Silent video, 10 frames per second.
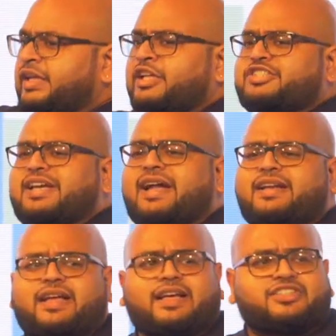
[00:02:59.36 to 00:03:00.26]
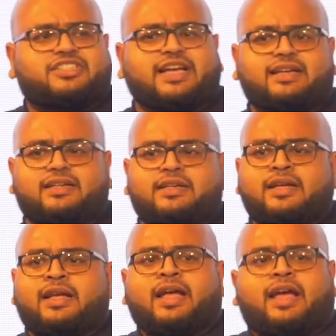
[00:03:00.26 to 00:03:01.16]
chat as a channel
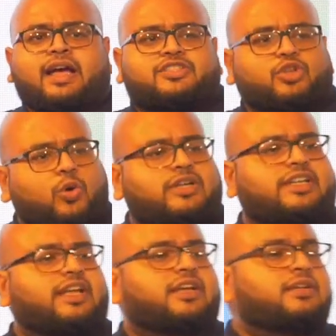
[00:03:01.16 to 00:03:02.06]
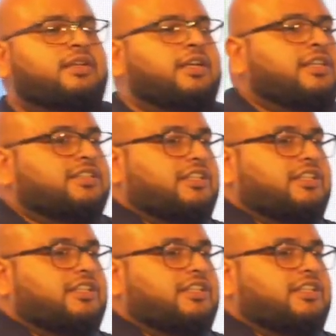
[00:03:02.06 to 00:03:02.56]
has overtaken the